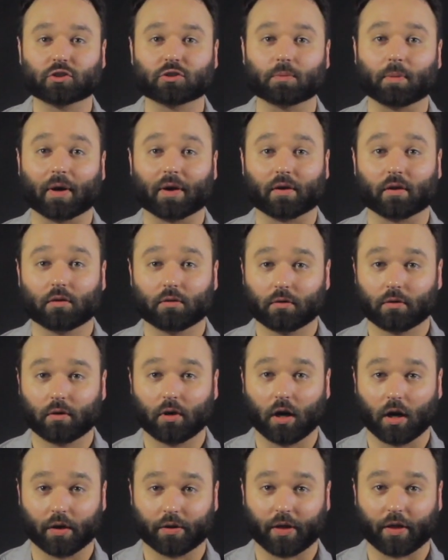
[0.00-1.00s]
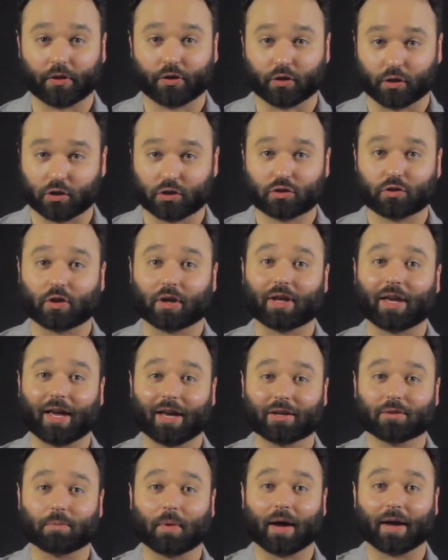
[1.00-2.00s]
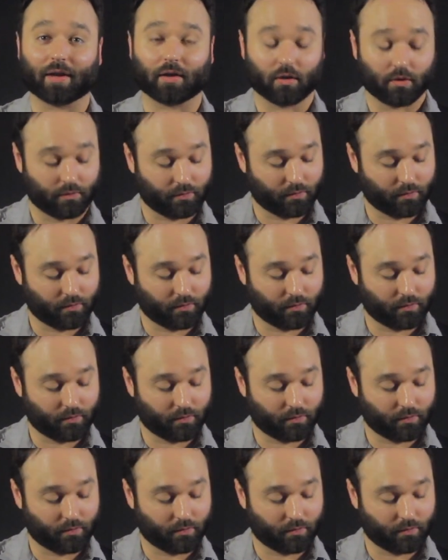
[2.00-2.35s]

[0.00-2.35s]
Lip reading: So my that 3rd string has my